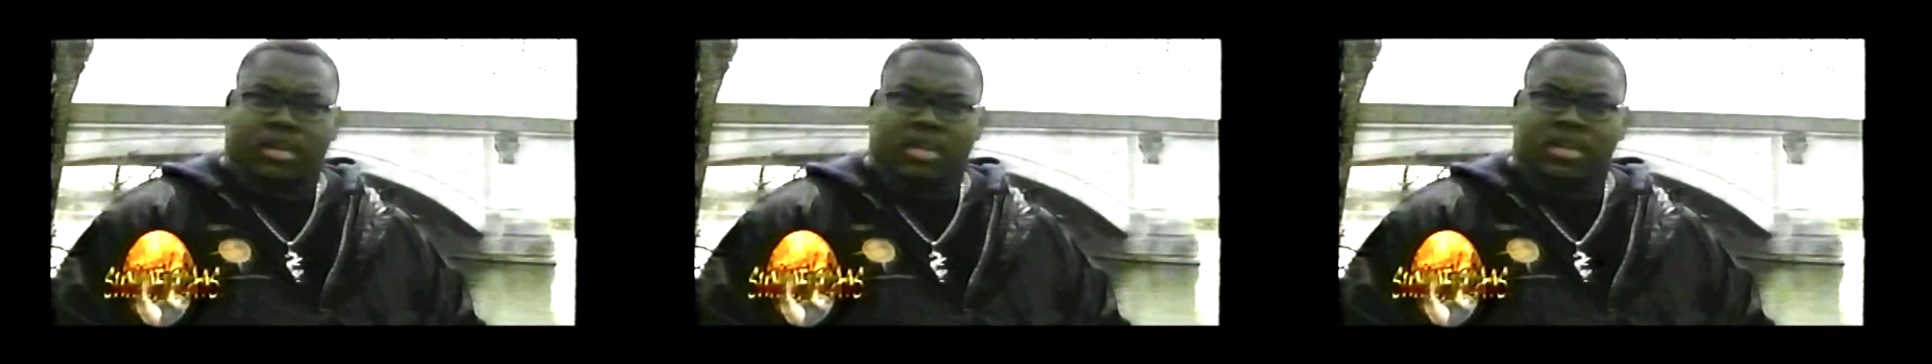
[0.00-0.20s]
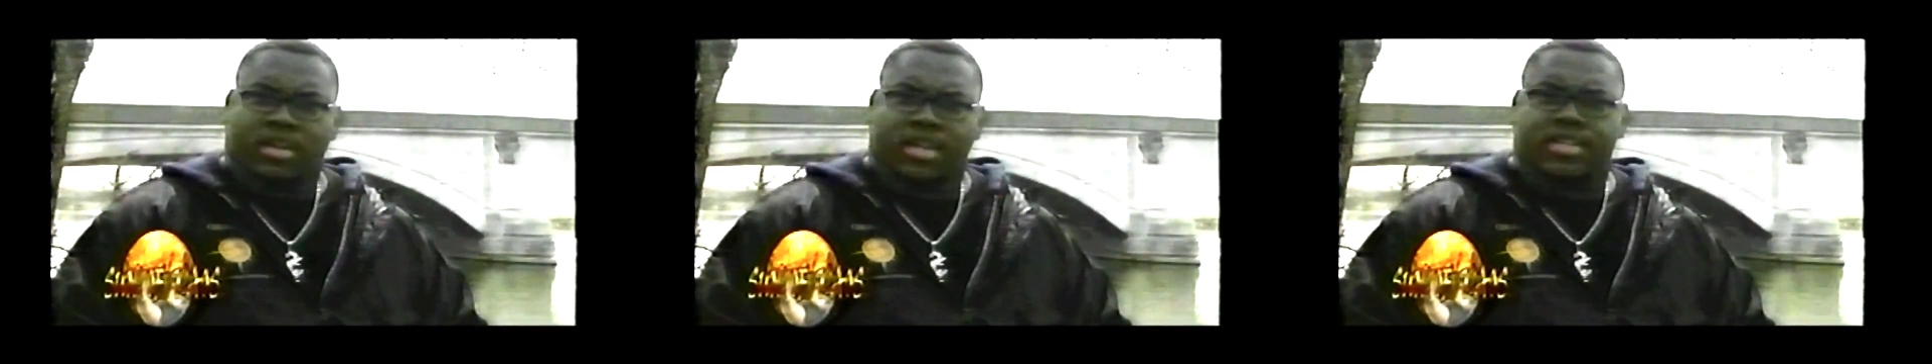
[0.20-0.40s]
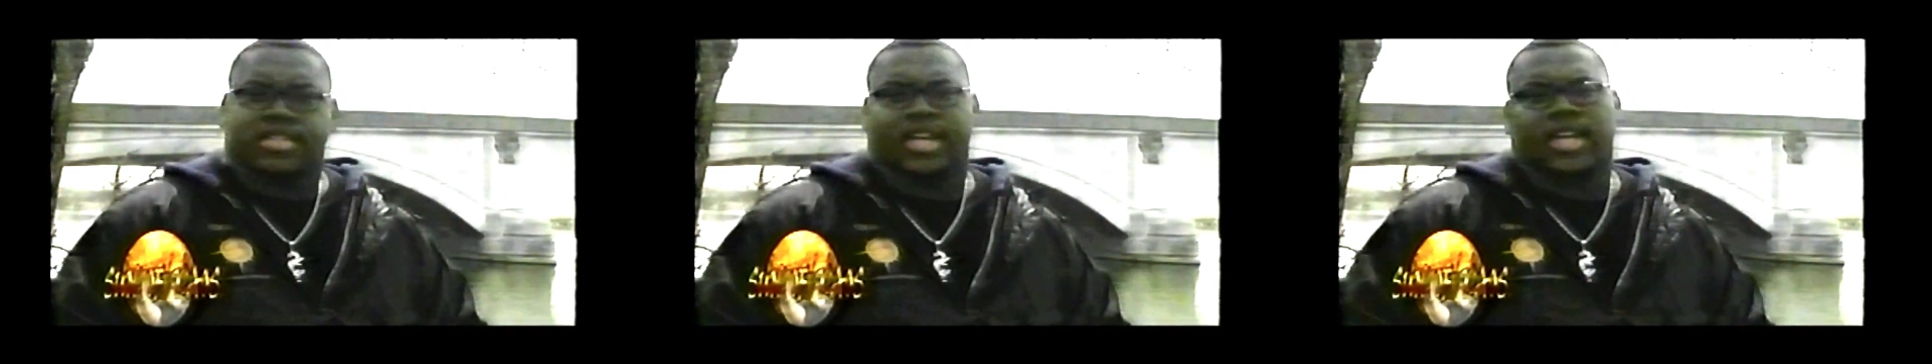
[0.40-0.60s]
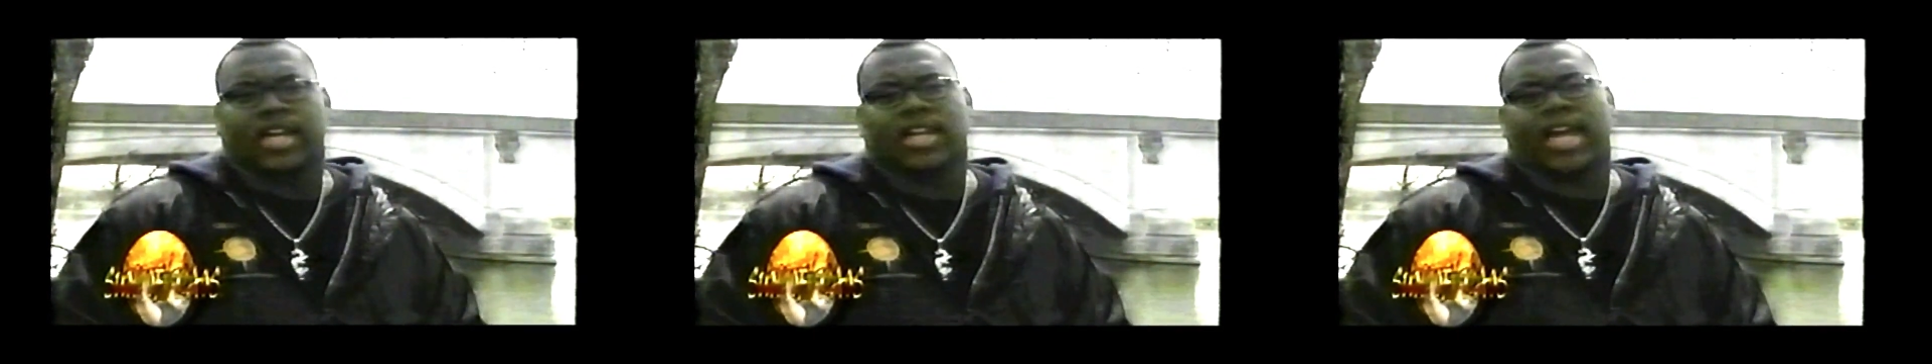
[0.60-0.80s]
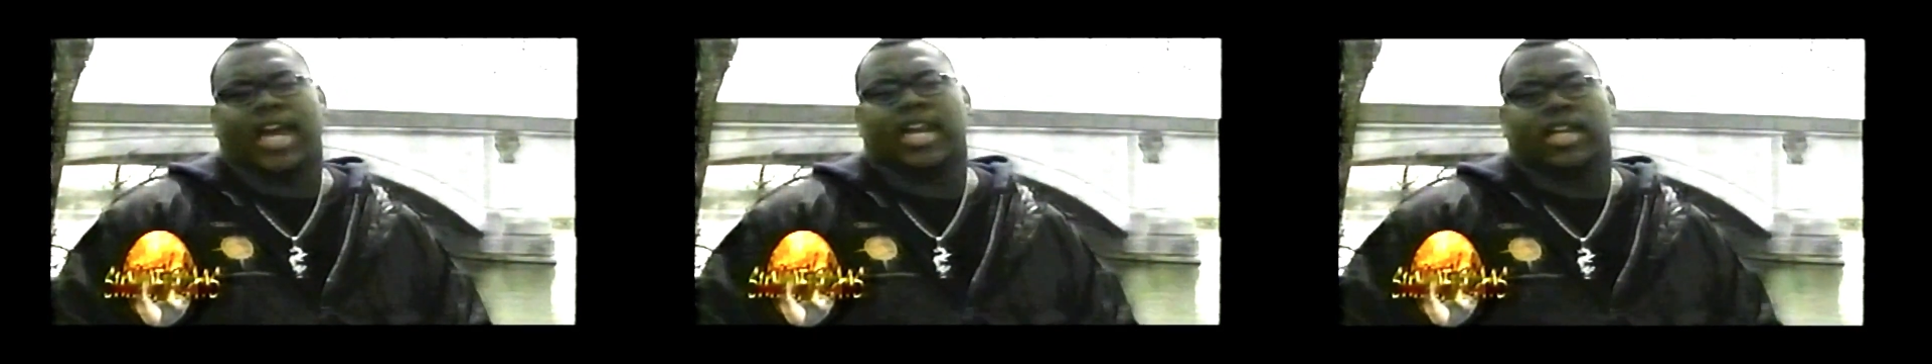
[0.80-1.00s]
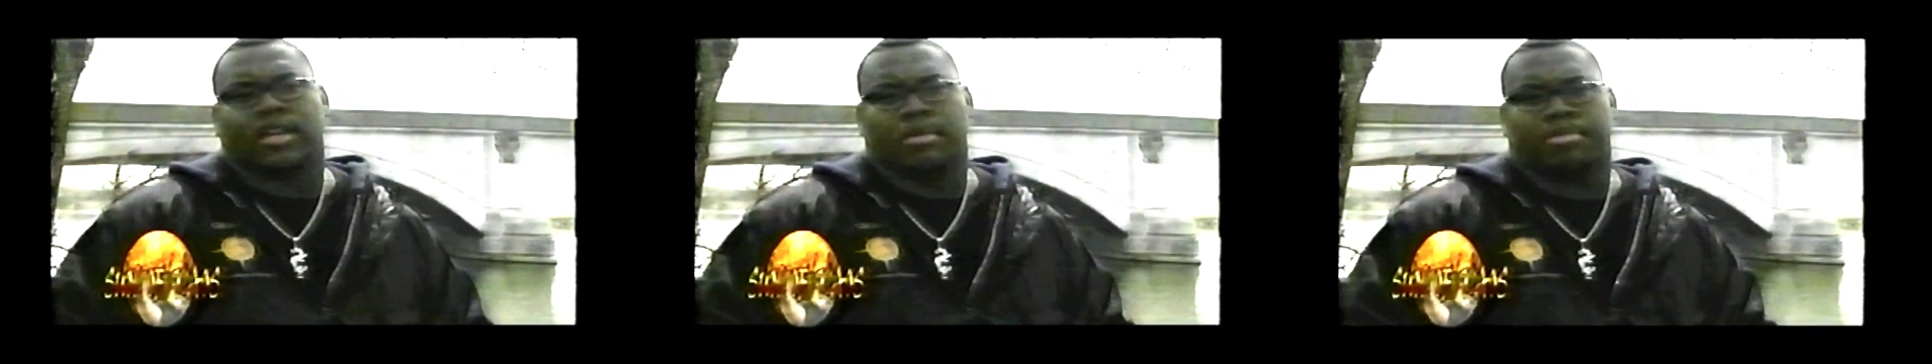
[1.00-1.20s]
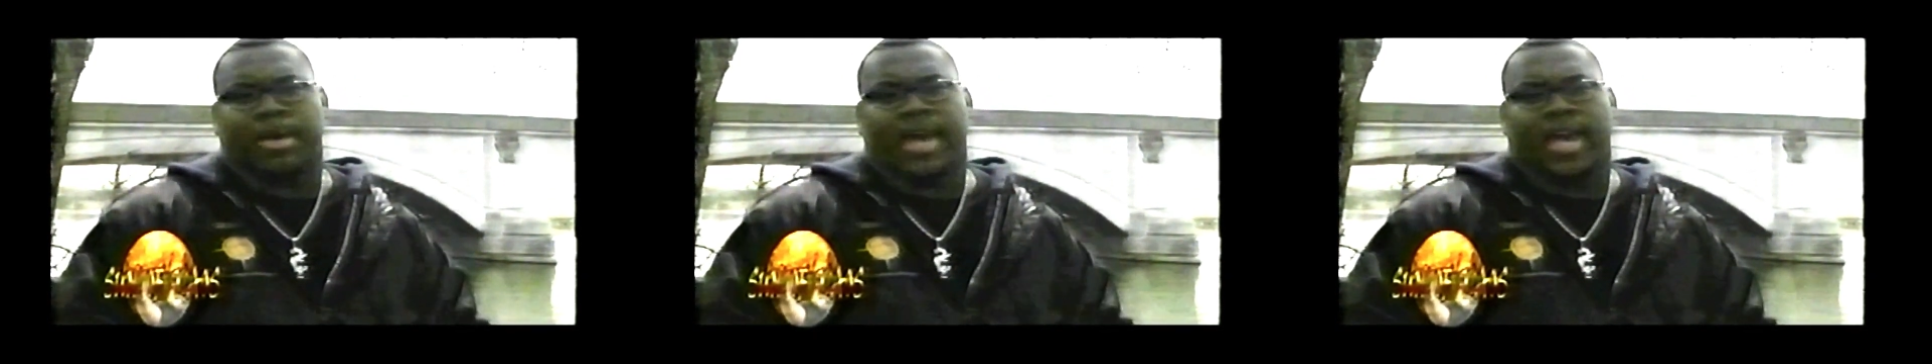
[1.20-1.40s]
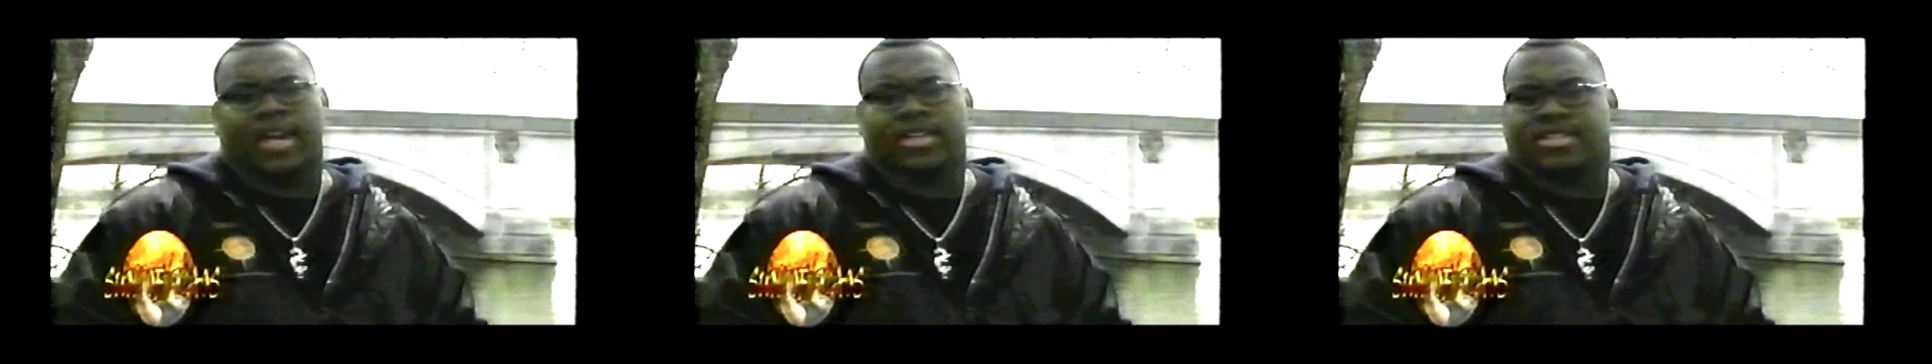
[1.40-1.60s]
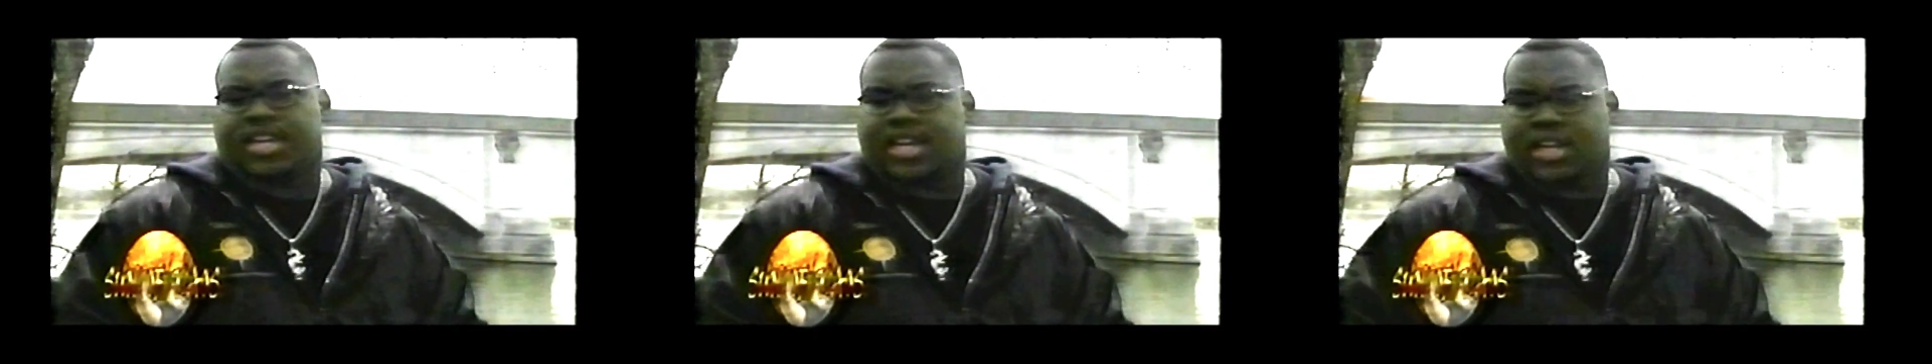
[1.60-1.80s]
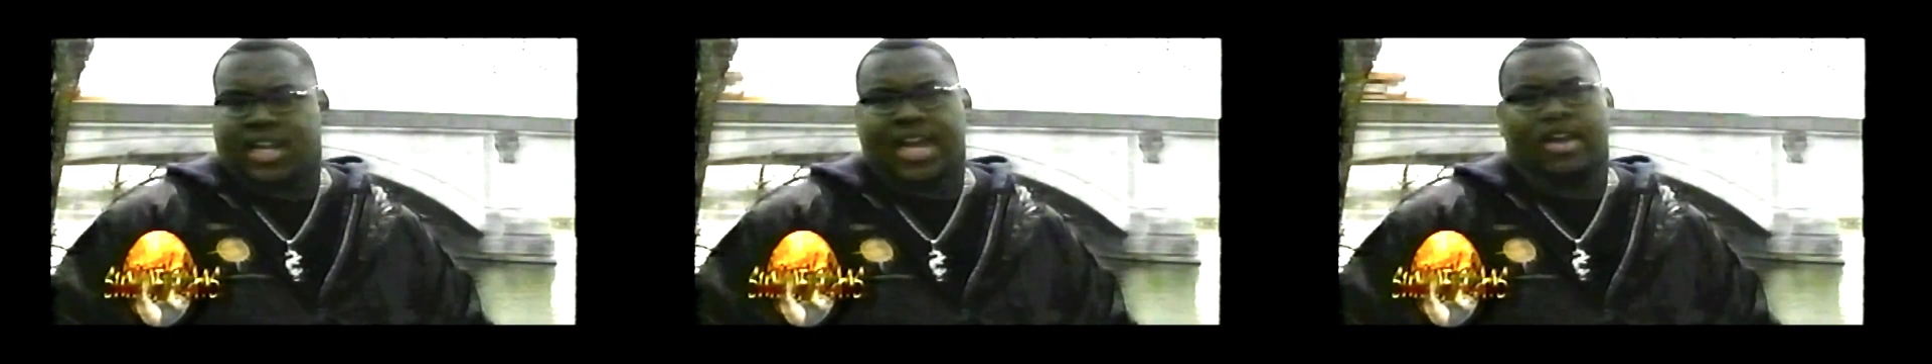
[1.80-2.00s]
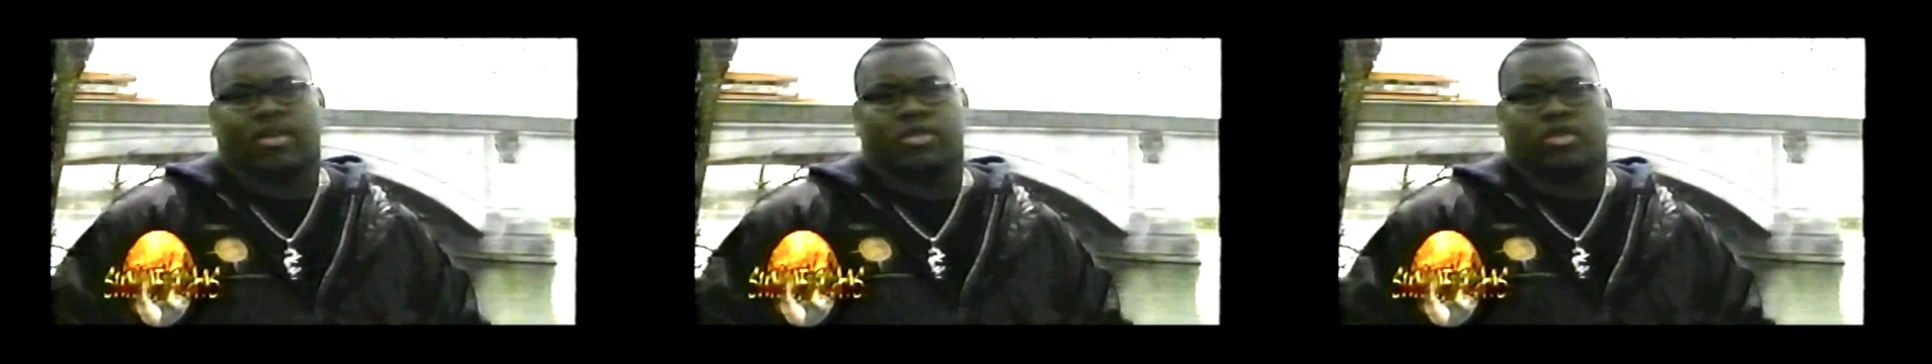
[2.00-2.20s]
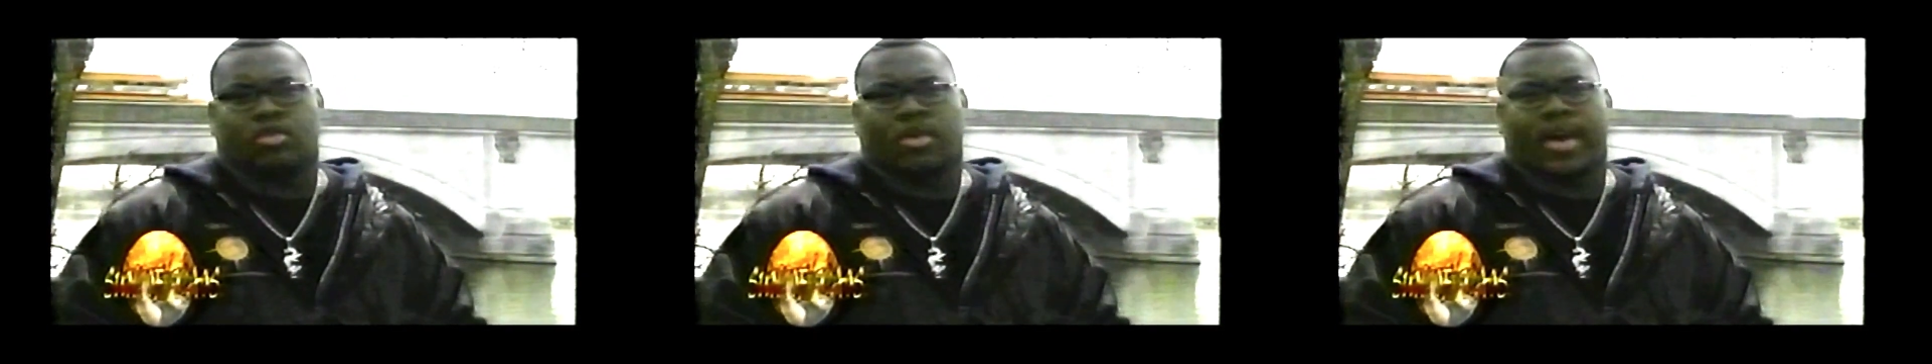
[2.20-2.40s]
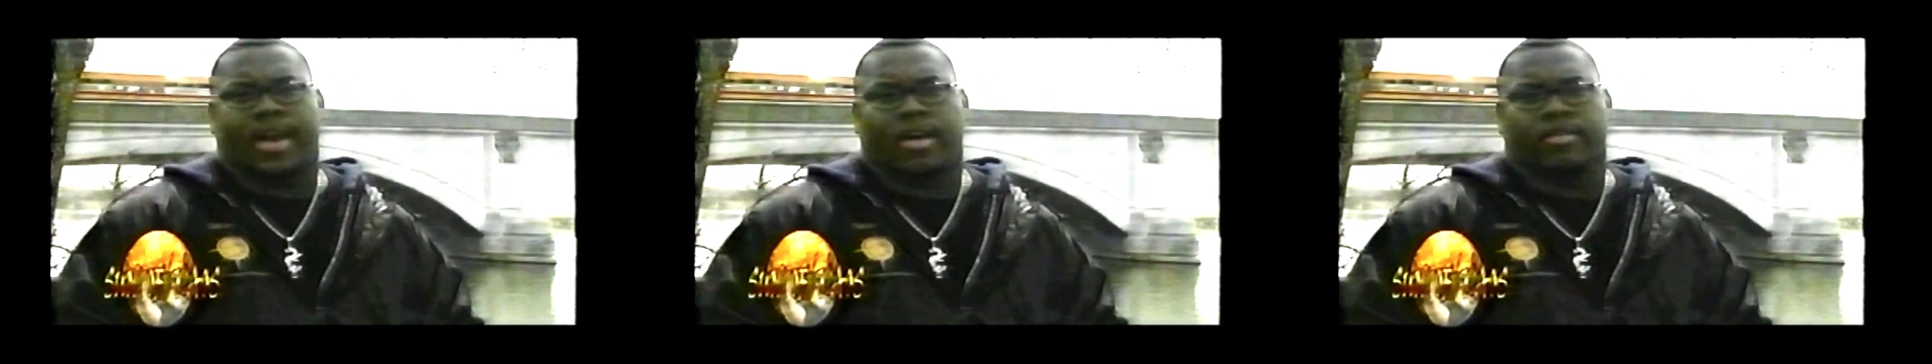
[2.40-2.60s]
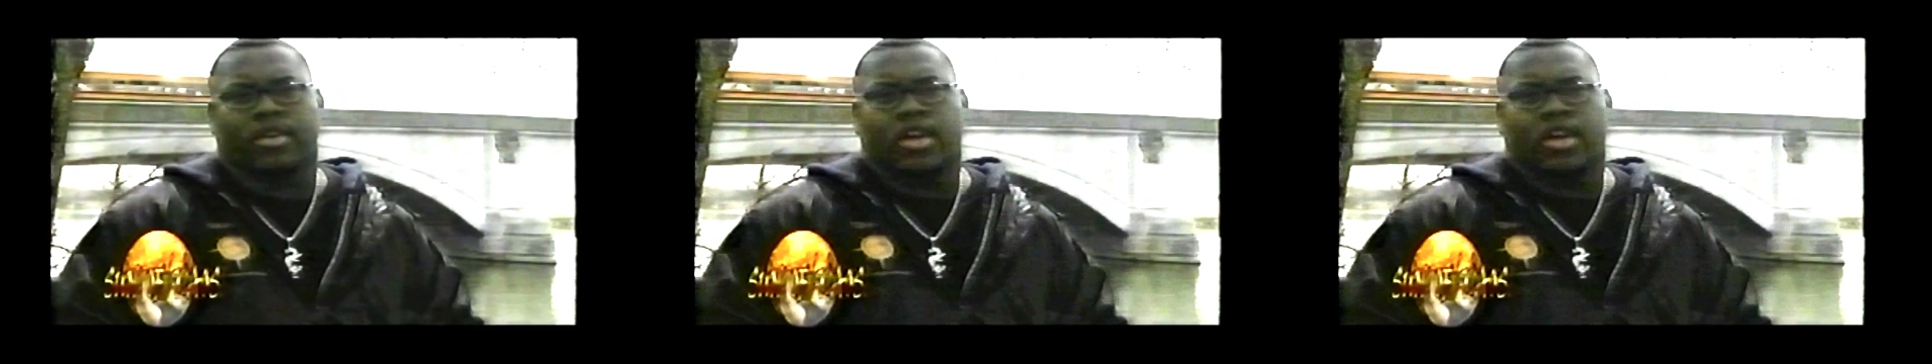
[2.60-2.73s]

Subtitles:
let's say you're laying in your bed, let's say you're laying on the ground.